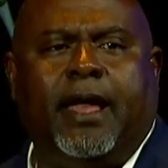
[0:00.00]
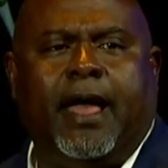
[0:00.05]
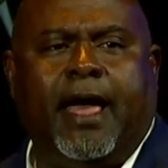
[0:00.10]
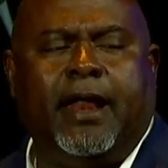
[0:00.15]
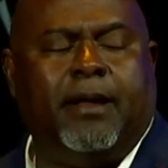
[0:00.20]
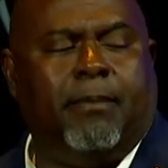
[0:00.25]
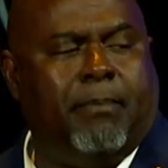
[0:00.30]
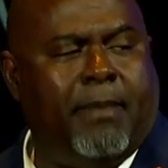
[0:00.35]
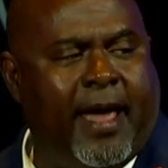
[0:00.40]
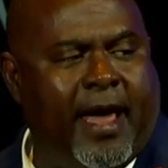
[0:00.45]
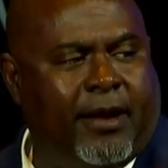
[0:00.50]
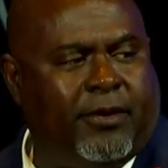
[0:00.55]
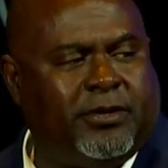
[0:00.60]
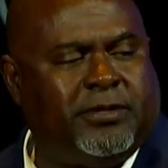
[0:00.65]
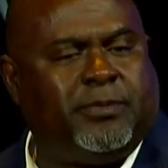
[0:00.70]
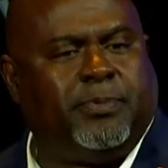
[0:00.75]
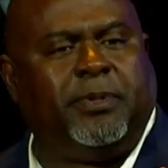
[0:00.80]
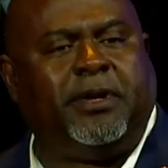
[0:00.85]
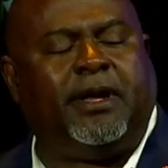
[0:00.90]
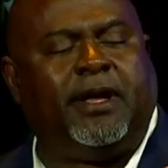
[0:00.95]
And it
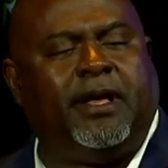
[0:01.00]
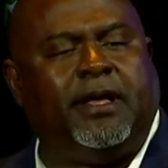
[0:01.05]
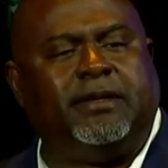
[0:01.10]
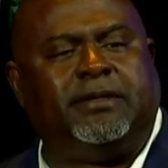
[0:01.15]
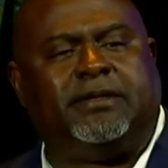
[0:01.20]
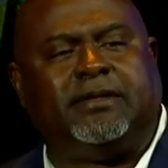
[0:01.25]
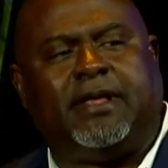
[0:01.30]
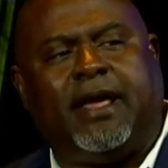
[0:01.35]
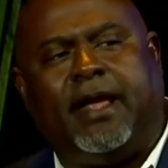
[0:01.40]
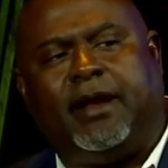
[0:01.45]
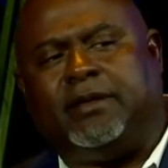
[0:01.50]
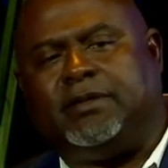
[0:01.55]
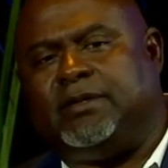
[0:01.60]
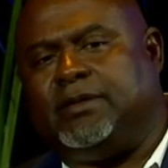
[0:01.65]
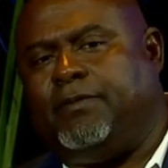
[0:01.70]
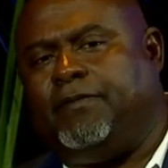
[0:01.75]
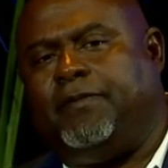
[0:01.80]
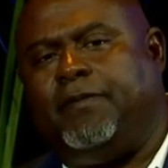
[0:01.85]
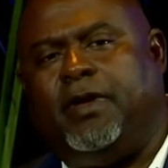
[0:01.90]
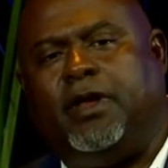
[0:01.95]
matters because that is
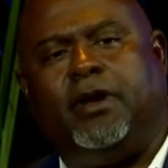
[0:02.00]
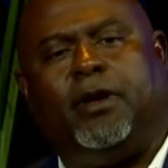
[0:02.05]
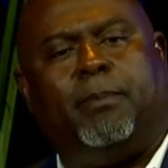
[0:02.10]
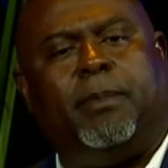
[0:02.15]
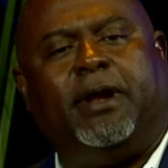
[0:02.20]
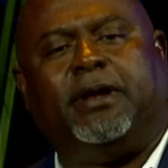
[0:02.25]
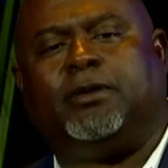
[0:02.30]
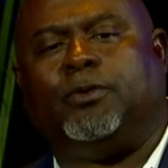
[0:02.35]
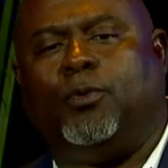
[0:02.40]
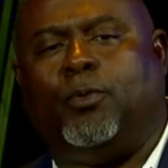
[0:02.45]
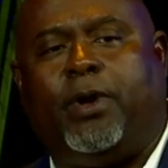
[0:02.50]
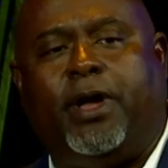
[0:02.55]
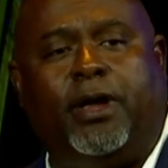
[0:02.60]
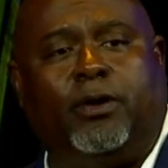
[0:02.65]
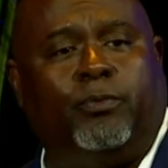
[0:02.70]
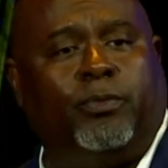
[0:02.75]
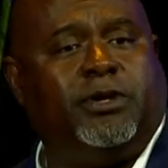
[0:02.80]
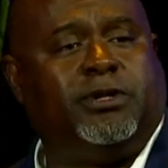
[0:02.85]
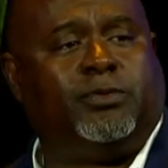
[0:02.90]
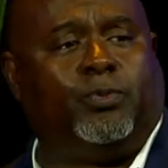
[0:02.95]
a fundamental way
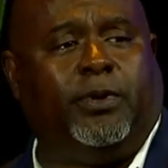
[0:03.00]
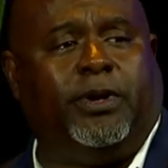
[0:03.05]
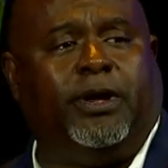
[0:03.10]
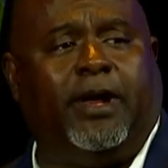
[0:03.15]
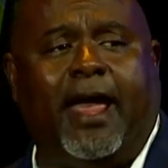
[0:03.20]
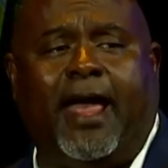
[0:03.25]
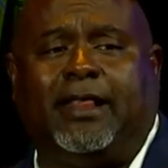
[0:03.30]
in which we,